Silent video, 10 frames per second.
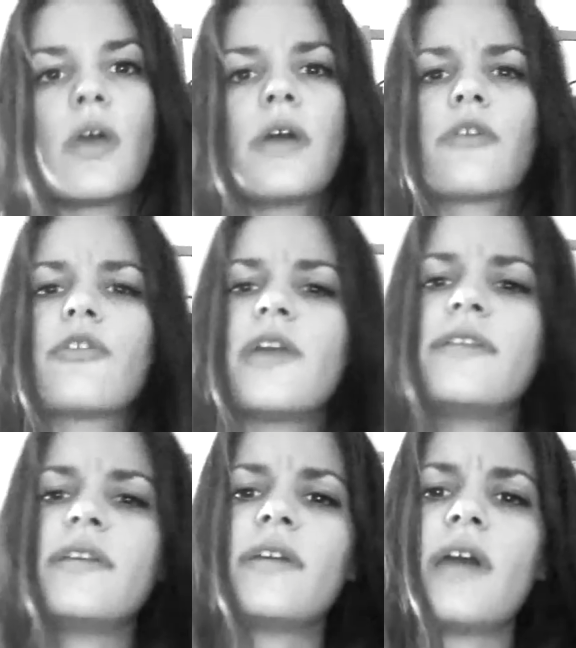
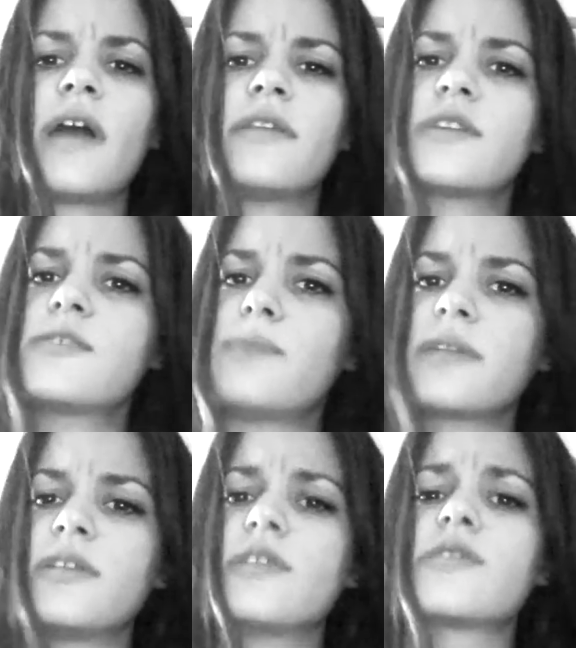creating
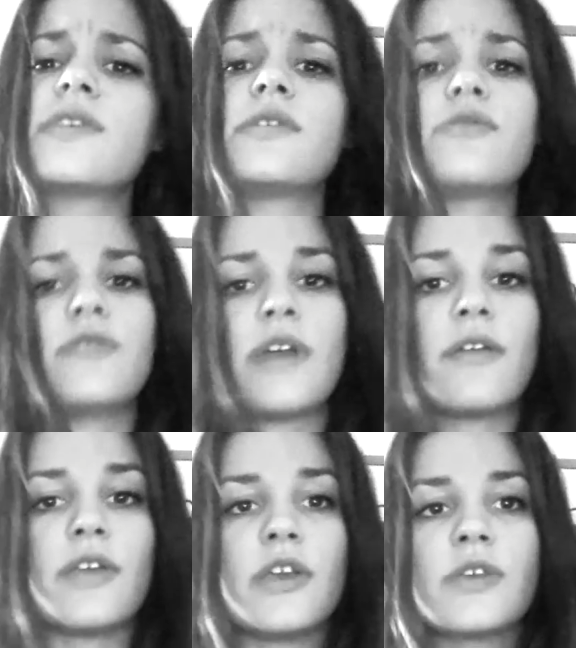unexpected
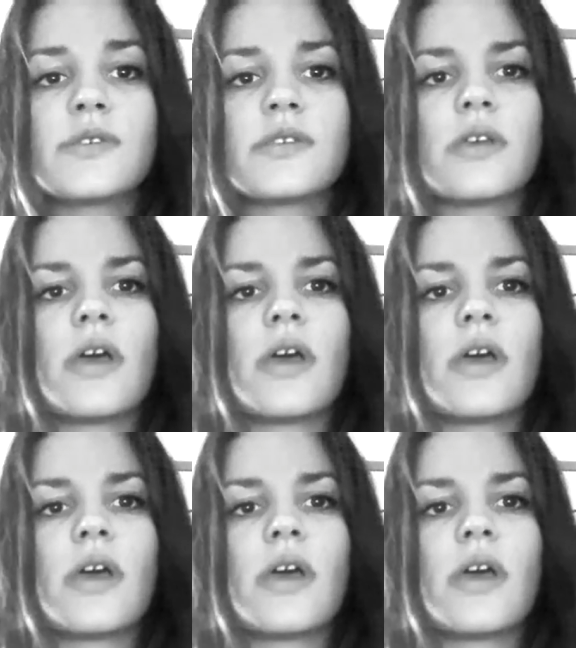scenarios